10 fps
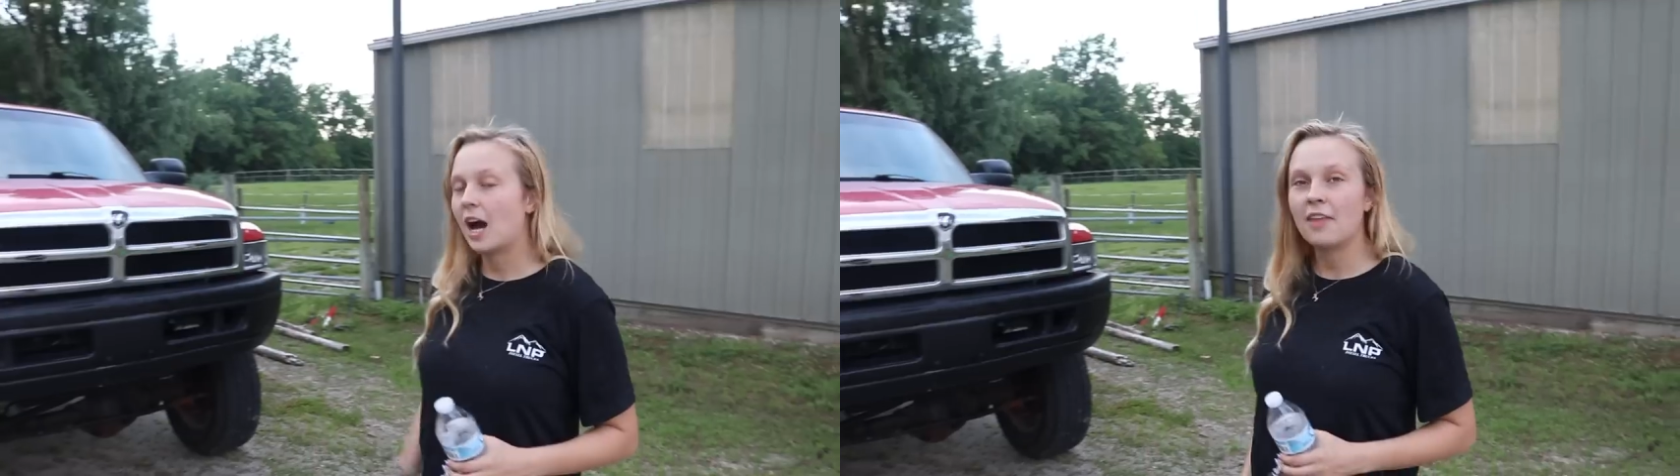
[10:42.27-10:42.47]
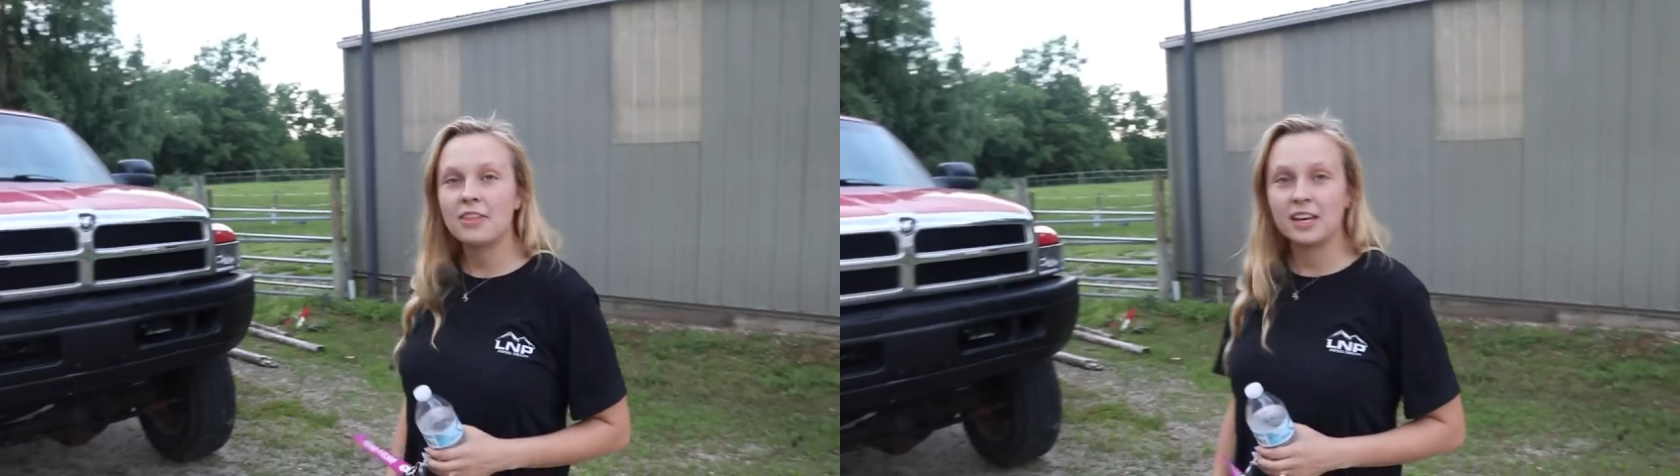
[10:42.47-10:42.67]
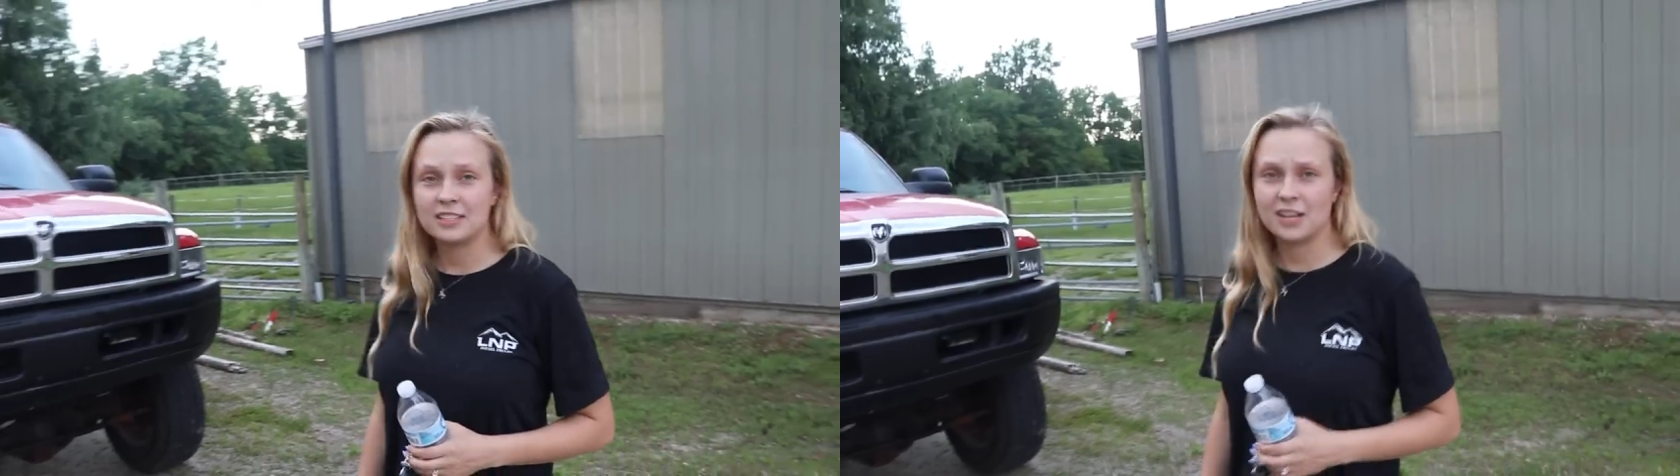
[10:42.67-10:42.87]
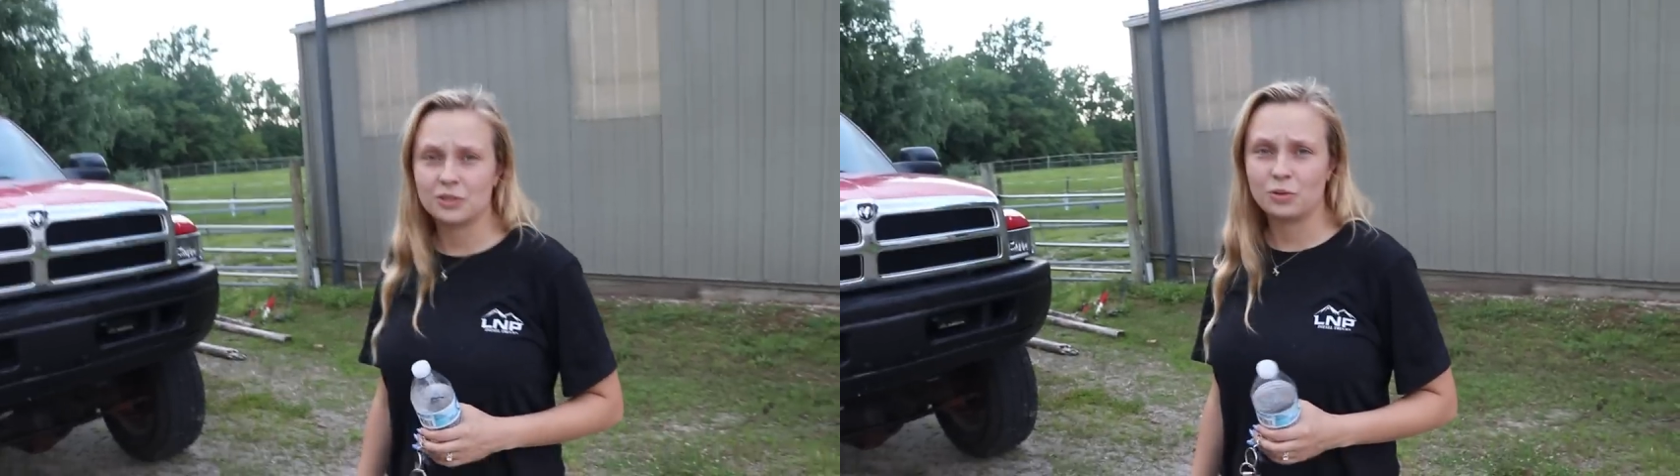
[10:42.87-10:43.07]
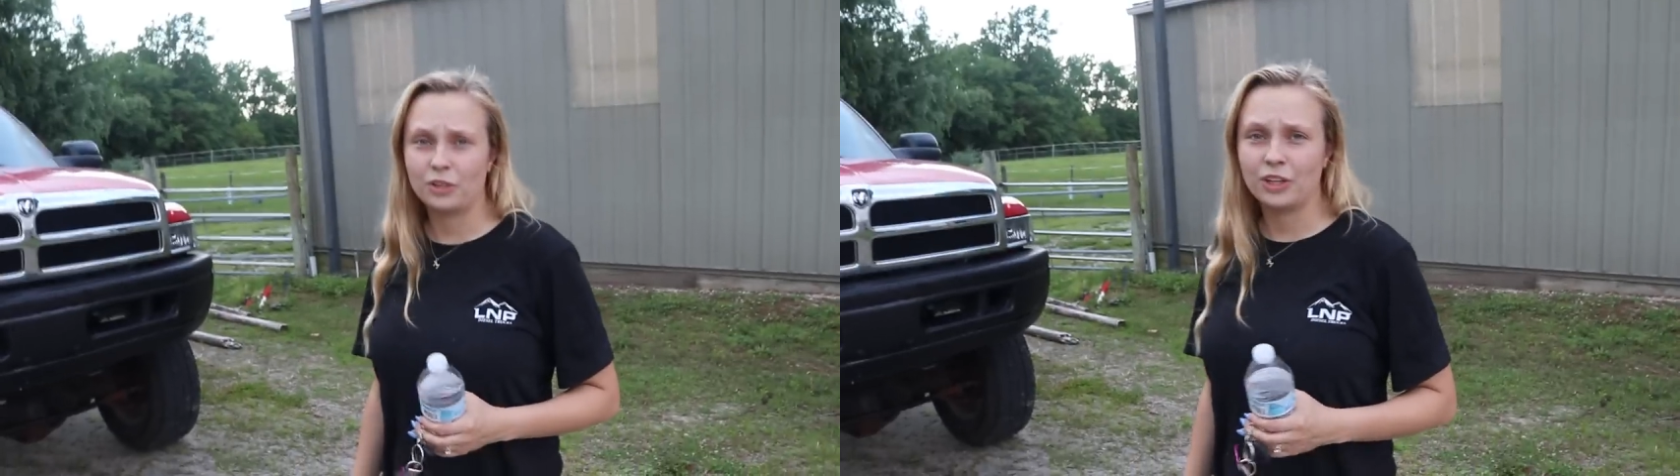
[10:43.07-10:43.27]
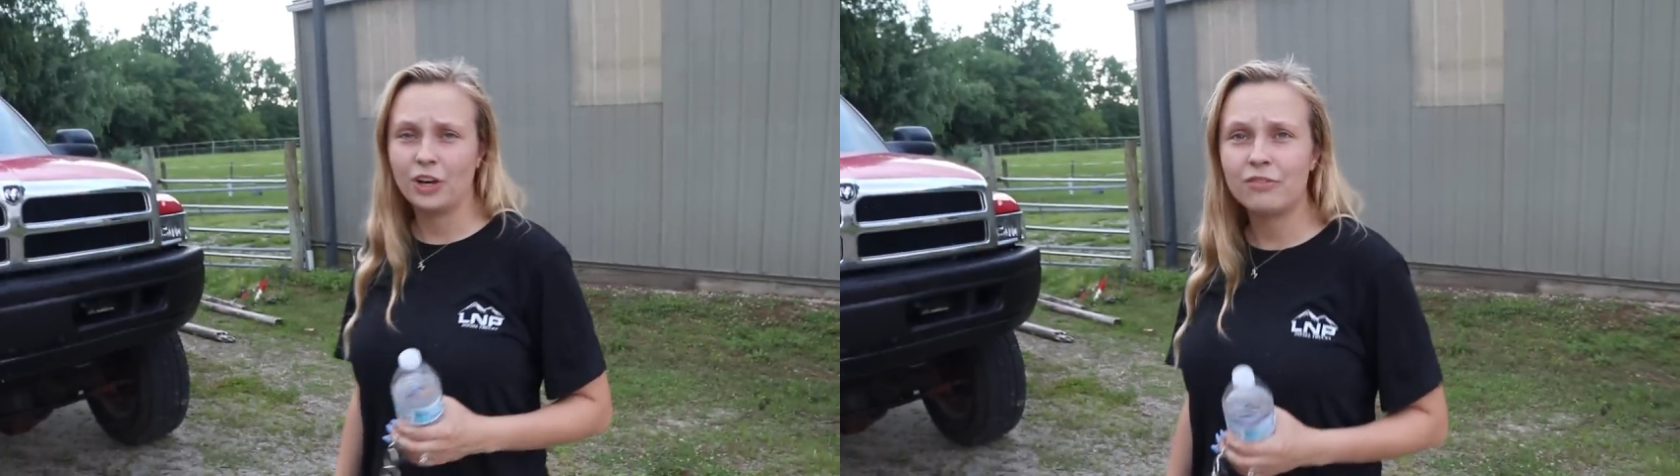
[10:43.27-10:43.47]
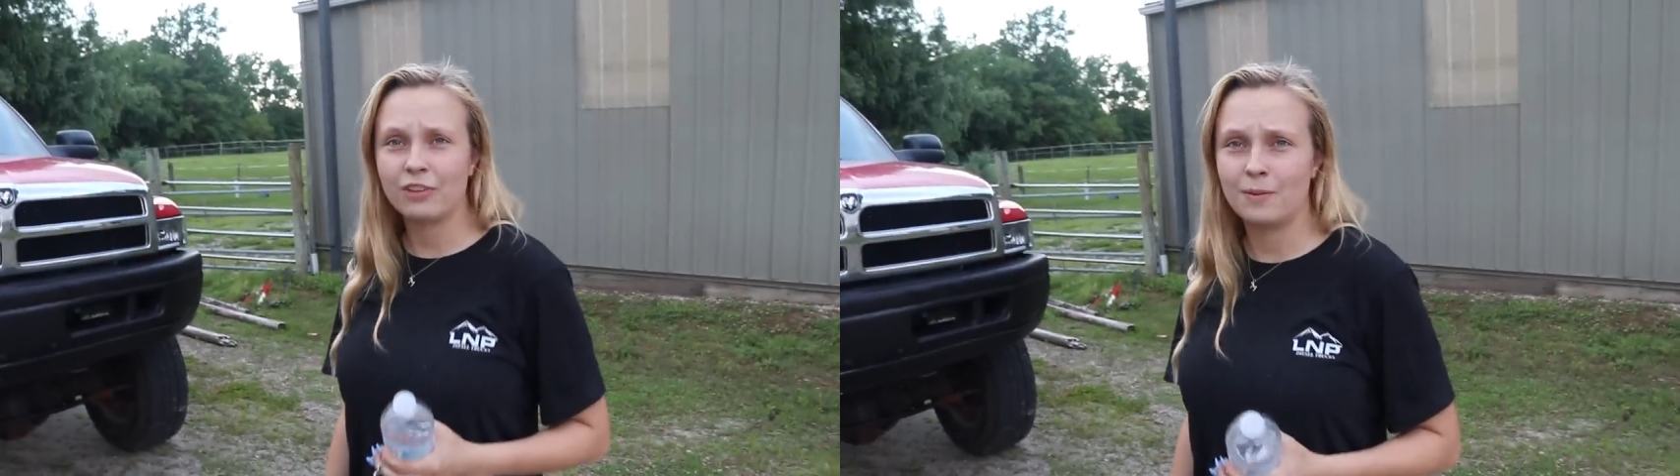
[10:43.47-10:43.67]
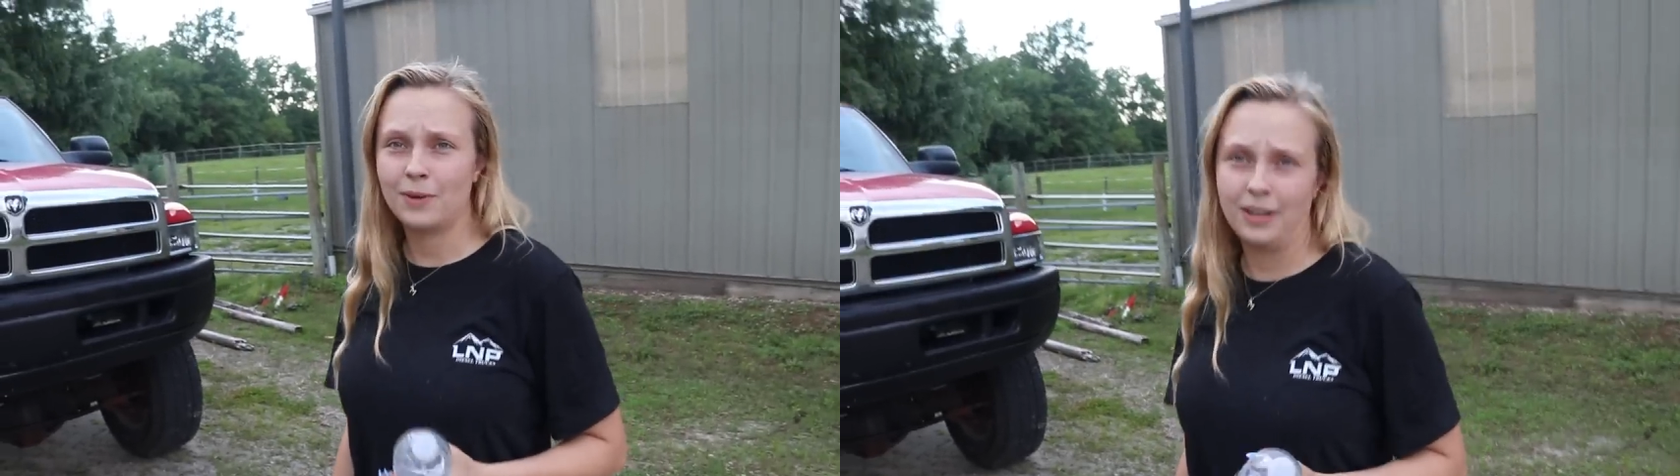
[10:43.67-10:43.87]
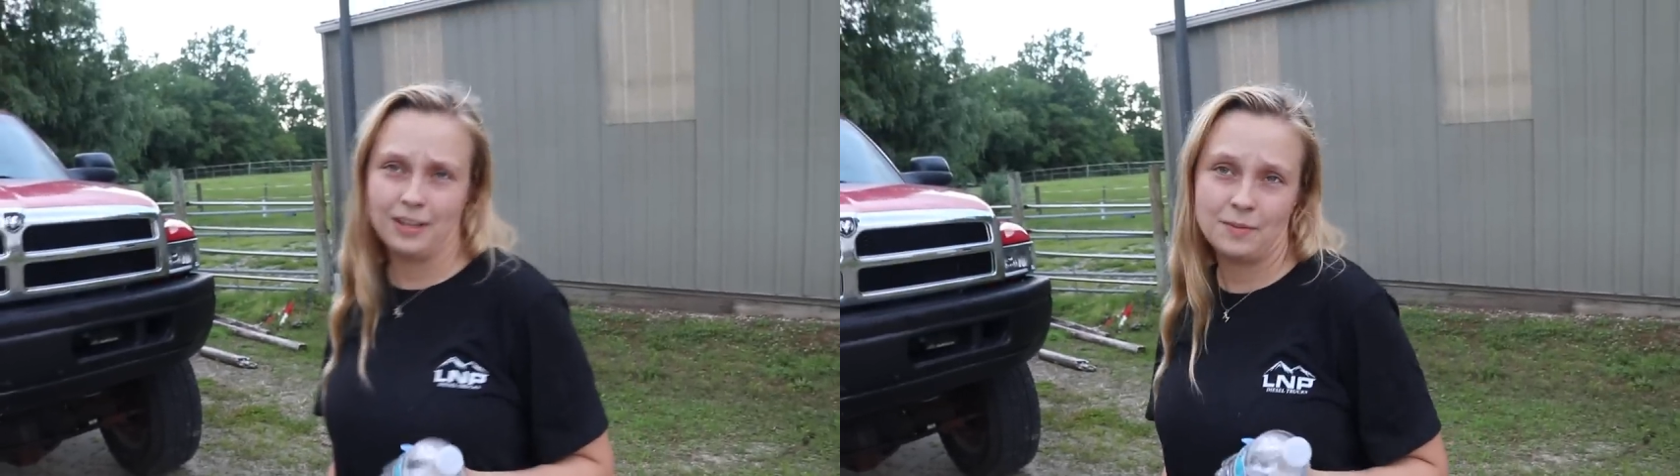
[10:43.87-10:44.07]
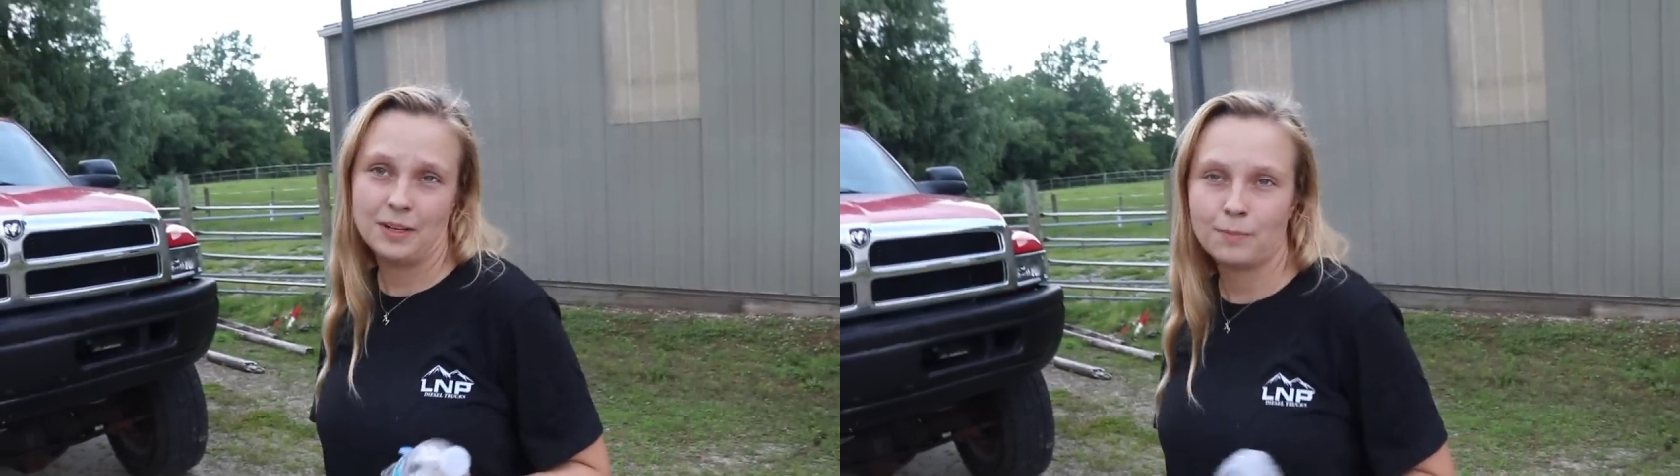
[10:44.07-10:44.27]
I think it sounds really good for the money.
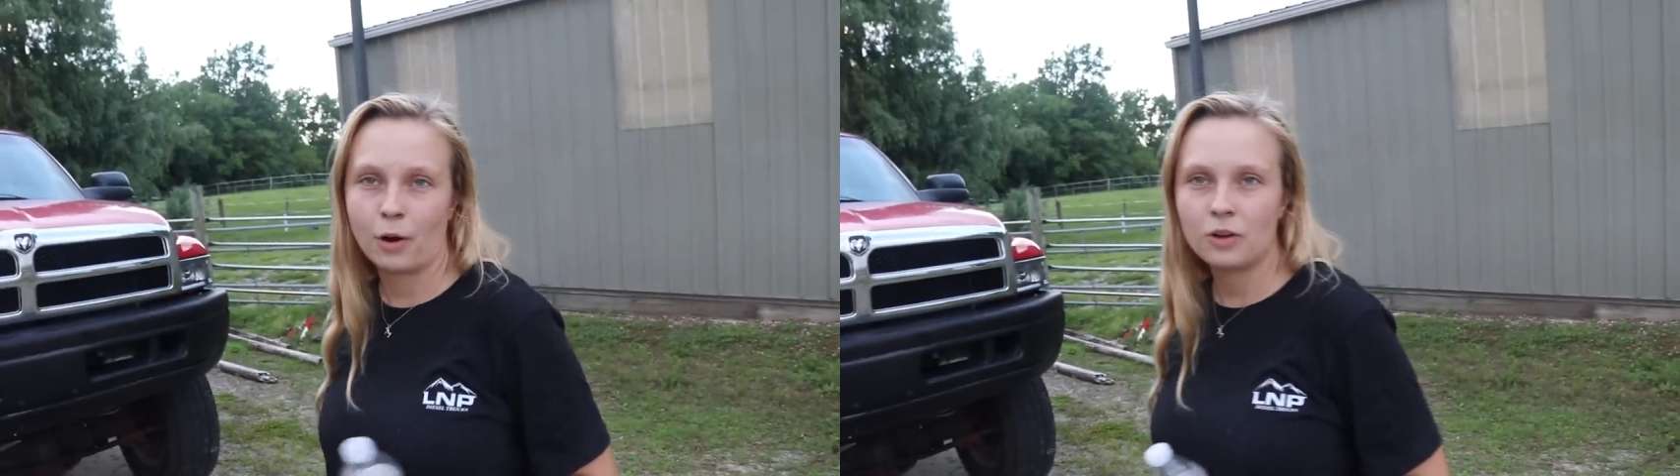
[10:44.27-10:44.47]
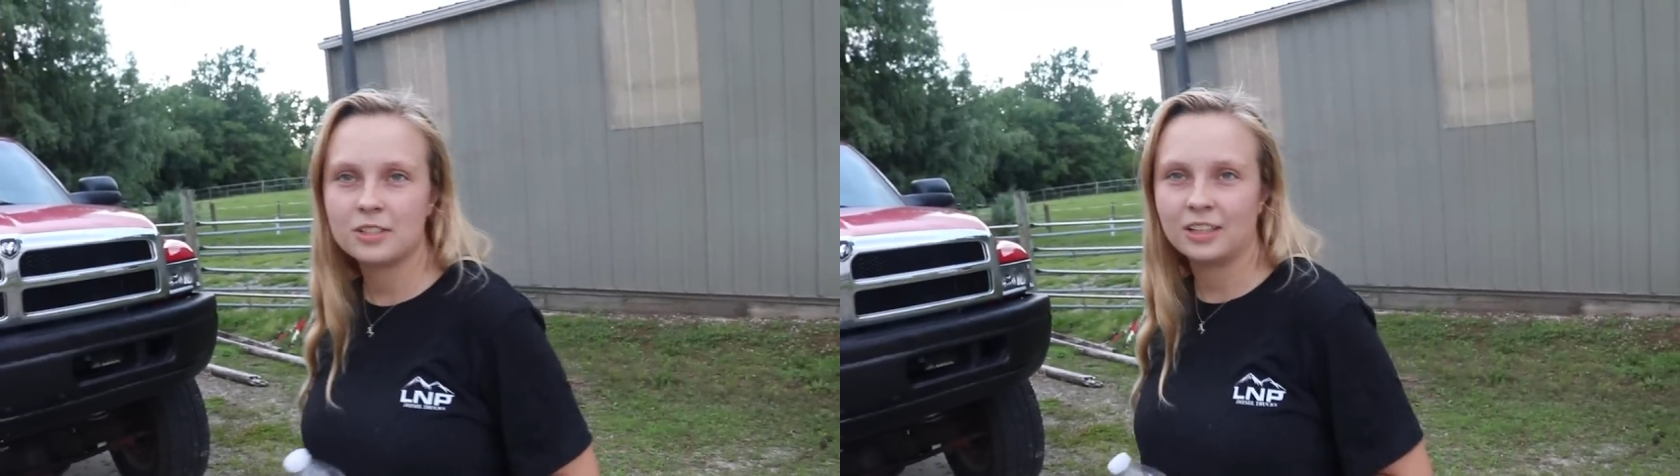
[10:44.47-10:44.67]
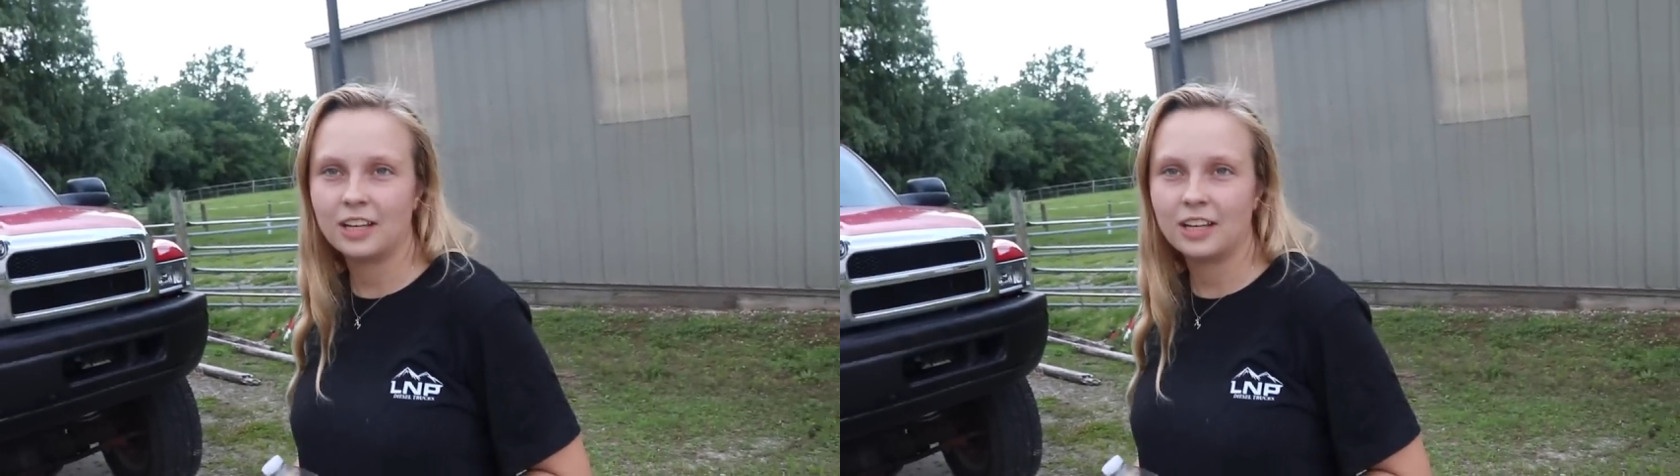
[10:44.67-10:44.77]
I mean, personally.